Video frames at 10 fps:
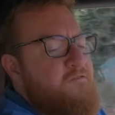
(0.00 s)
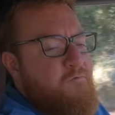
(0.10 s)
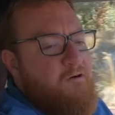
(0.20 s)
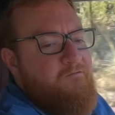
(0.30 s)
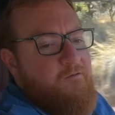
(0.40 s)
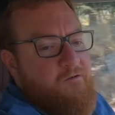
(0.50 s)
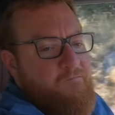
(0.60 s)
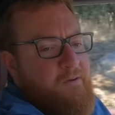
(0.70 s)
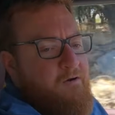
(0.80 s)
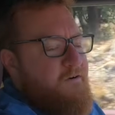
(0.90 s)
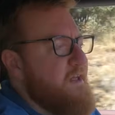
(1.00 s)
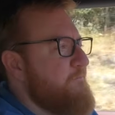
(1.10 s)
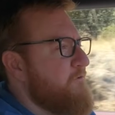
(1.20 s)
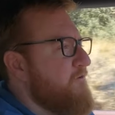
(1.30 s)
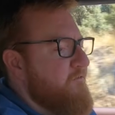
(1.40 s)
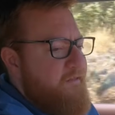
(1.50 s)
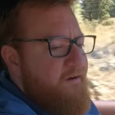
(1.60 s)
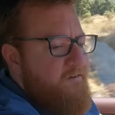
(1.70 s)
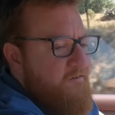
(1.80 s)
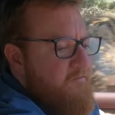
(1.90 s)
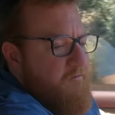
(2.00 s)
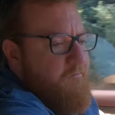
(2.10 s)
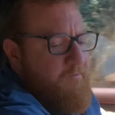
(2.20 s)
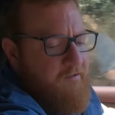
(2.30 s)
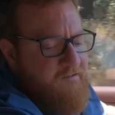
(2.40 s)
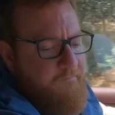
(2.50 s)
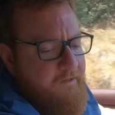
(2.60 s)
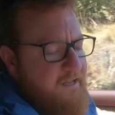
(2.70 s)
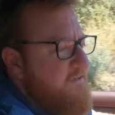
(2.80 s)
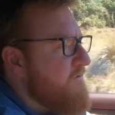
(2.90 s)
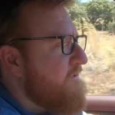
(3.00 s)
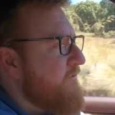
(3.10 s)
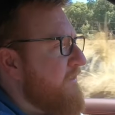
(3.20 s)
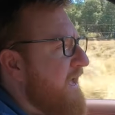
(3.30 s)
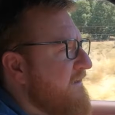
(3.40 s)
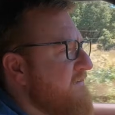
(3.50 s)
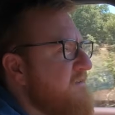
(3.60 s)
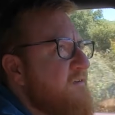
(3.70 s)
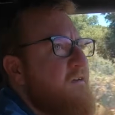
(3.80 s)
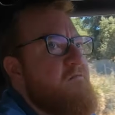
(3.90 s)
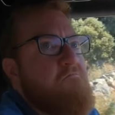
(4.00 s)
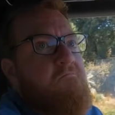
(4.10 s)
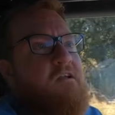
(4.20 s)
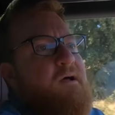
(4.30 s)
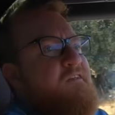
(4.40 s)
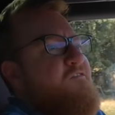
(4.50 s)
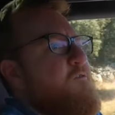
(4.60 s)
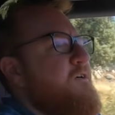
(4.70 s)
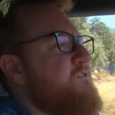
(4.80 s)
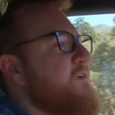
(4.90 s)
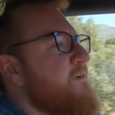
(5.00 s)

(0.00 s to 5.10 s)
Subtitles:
12-volt power adapter over there, so if you want to plug something in, you can do that. Good amount of storage.